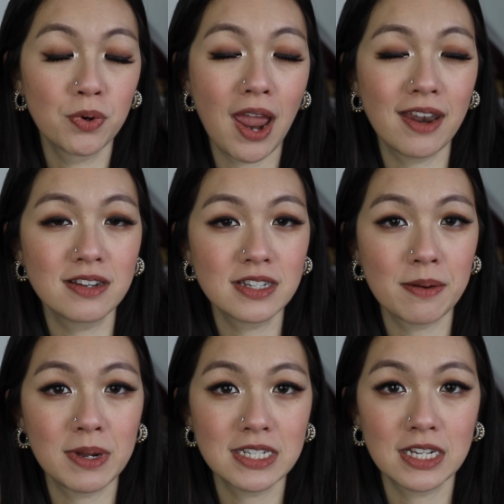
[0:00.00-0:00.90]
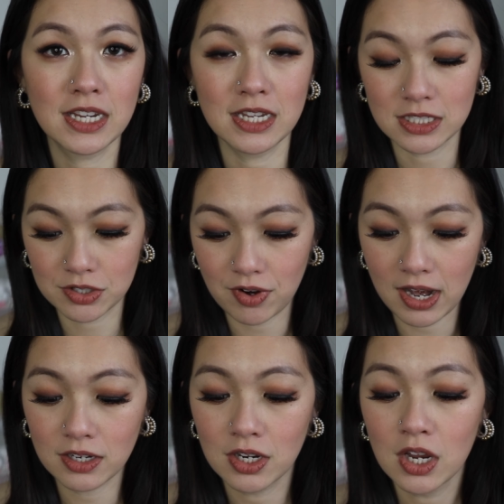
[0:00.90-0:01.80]
and the diameter is
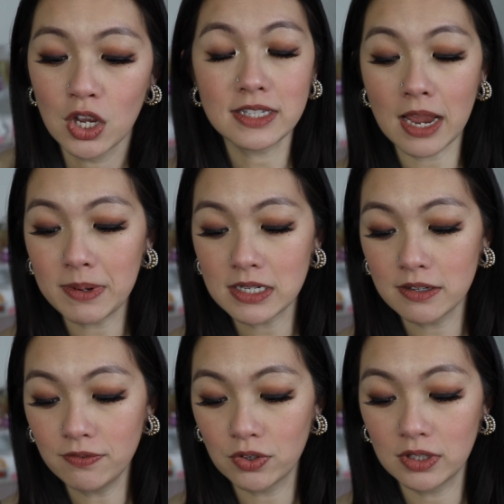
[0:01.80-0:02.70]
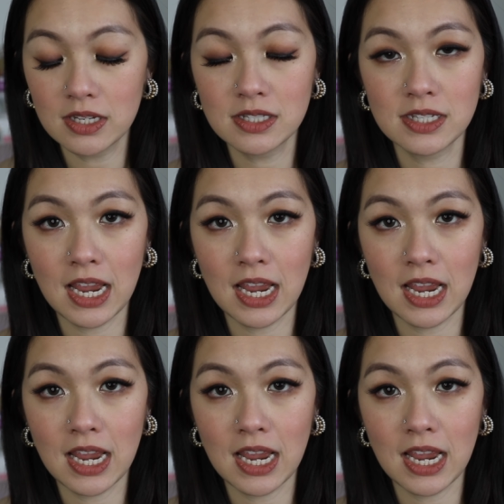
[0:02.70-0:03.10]
great. The diameter for this is